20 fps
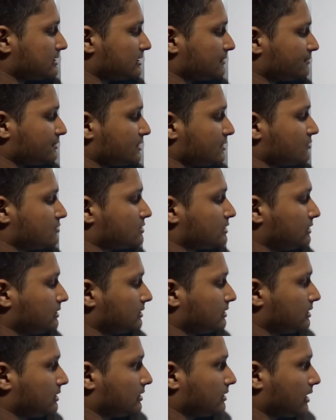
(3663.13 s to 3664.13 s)
does the
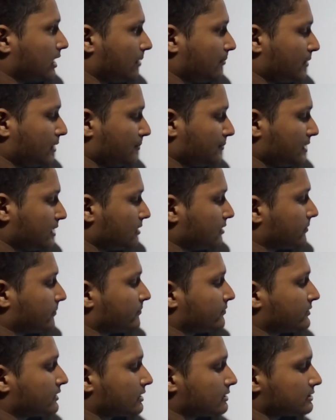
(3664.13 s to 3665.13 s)
substitution come up
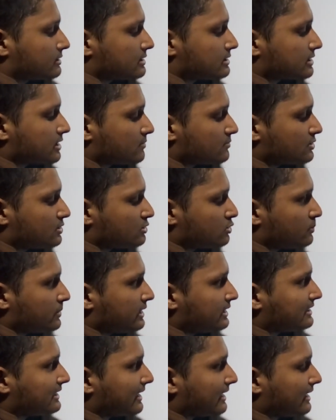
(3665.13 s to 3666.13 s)
here? This comes
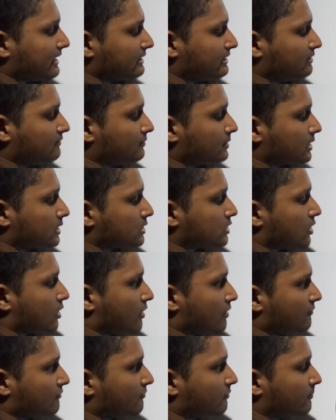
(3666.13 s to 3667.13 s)
to be tan
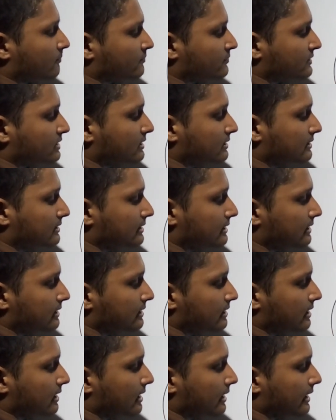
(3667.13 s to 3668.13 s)
inverse of
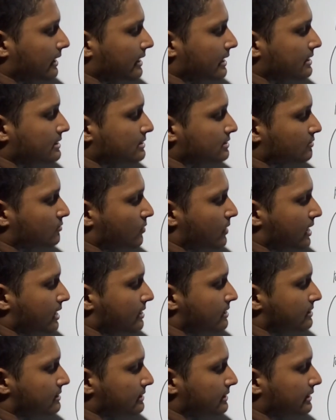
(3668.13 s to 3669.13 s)
3a
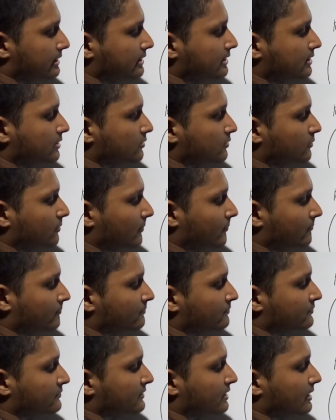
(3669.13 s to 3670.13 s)
square into
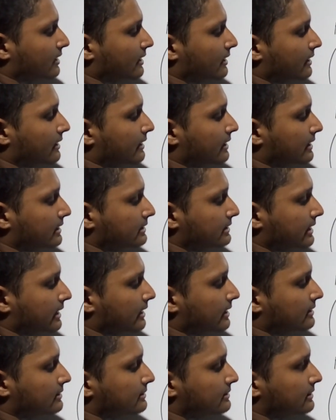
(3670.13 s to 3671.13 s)
a
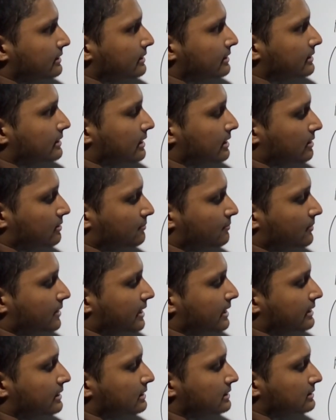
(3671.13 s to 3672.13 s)
tan theta
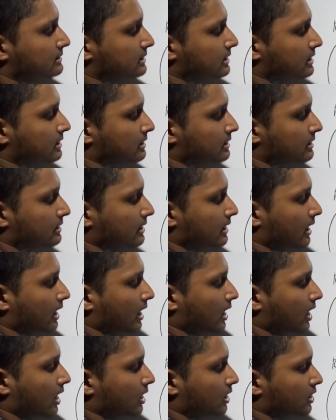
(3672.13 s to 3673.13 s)
minus
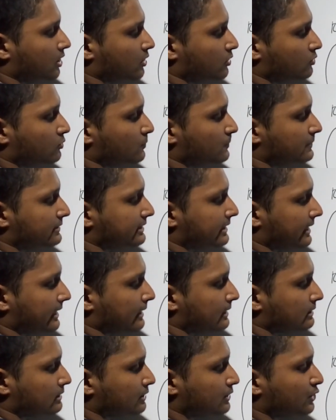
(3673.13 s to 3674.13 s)
a cube
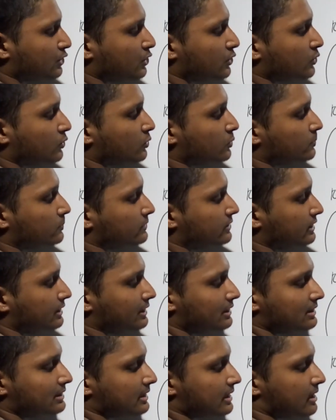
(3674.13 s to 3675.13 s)
tan cube
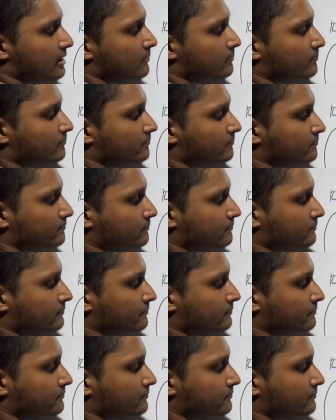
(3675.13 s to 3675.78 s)
theta